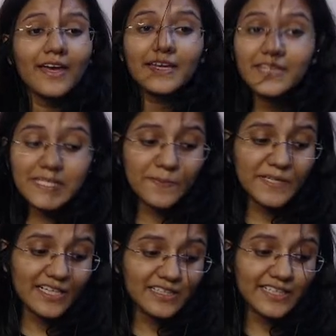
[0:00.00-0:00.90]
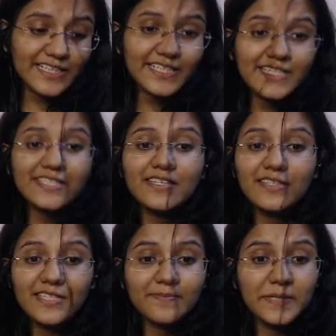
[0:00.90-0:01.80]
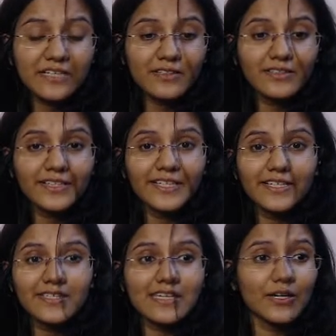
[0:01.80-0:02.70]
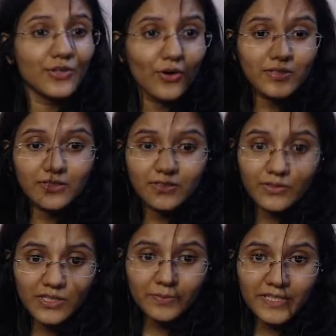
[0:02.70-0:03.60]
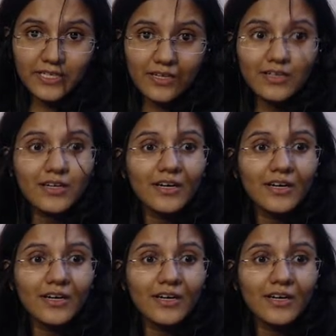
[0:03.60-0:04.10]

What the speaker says: In this particular case, the speaker is Dr. Gundabhatta.